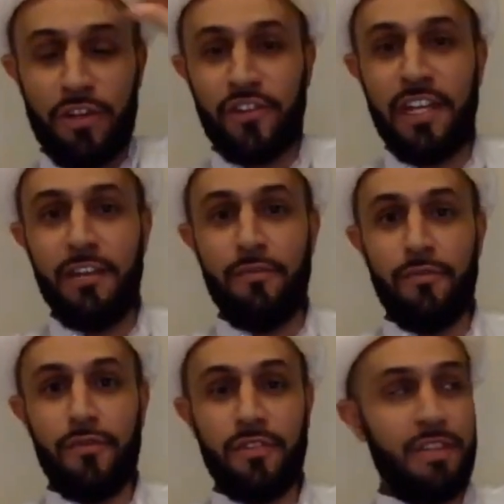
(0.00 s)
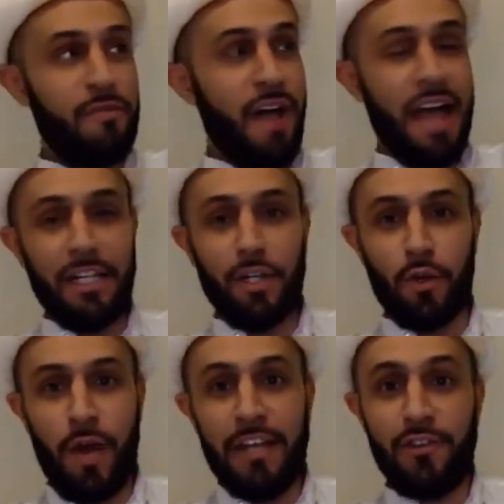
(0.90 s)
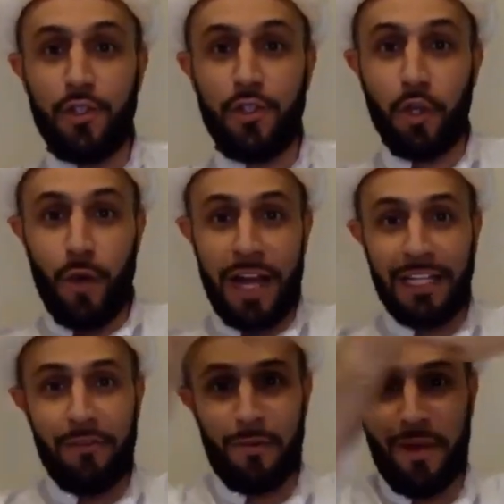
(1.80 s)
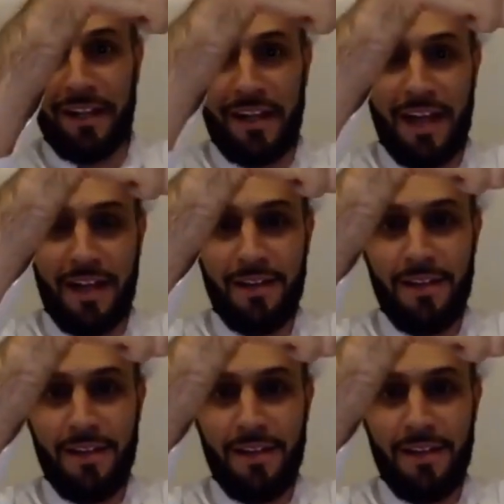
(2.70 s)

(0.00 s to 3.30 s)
receive divine grace directly from allah